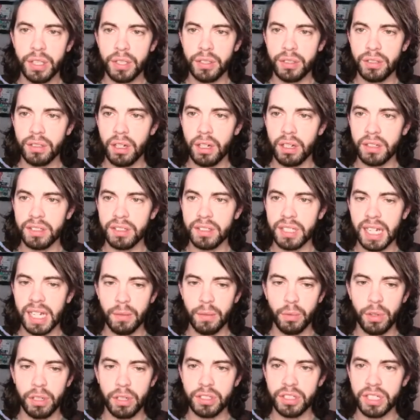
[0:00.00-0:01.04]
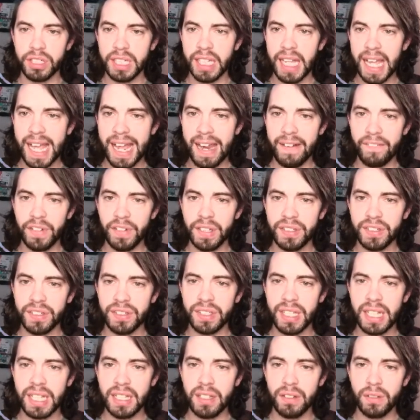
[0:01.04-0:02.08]
not sat watching every
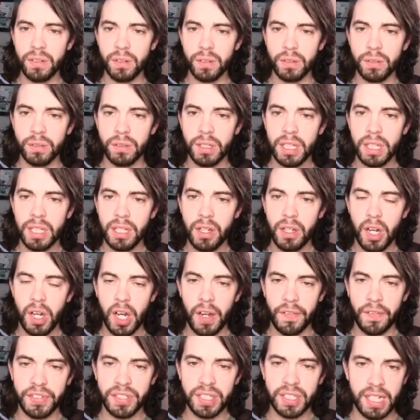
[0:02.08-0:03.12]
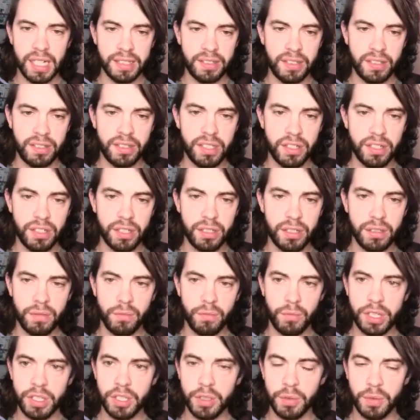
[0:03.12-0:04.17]
single offside decision,
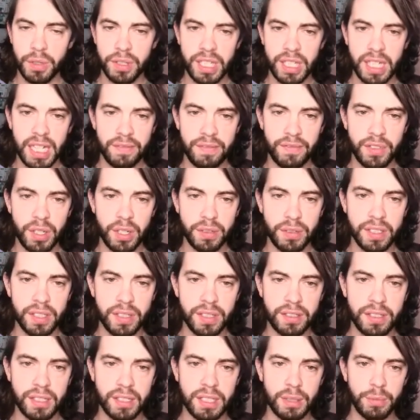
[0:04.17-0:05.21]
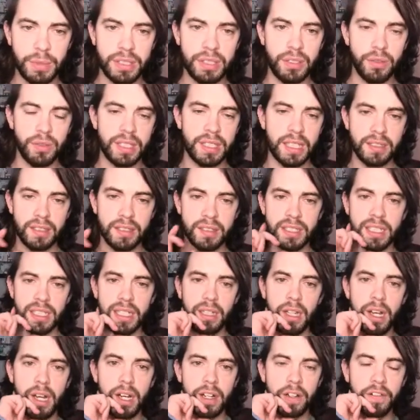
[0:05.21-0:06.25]
which is one thing I've noticed, is that we do tend to see a
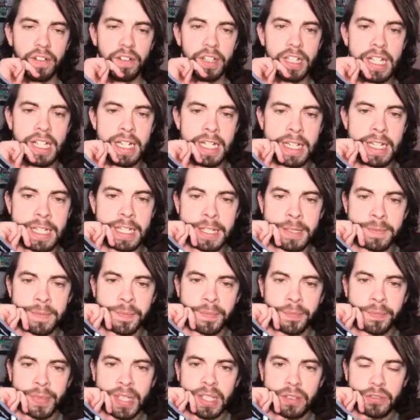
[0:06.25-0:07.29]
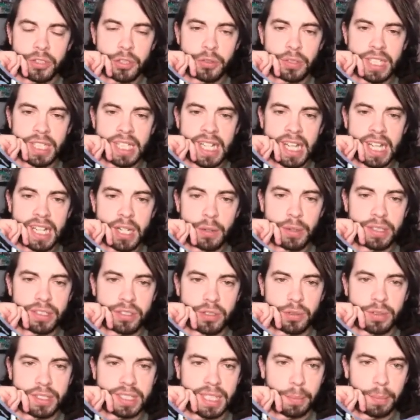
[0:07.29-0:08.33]
lot of. 2D, I know, isn't
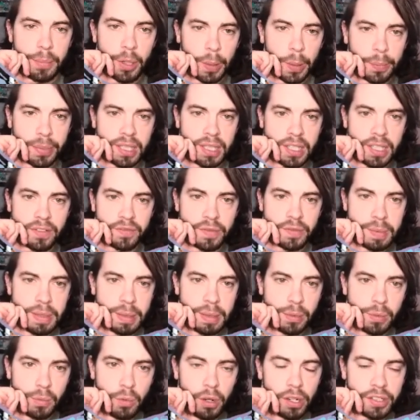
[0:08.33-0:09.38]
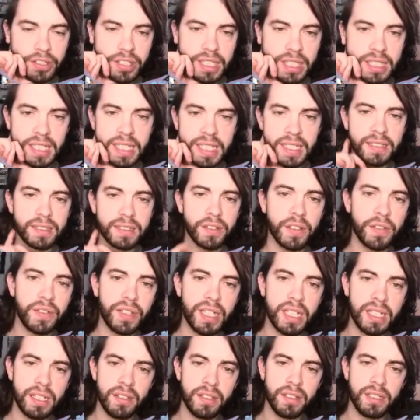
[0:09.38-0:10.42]
always that popular for people watching these sort of
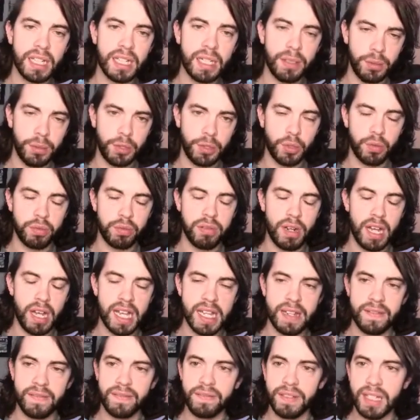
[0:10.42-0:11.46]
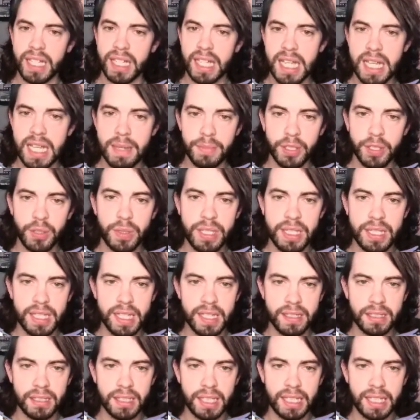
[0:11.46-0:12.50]
things, and I will try and flick it in between this
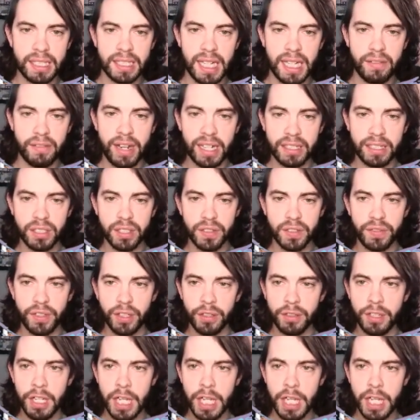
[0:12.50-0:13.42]
and like a director's view,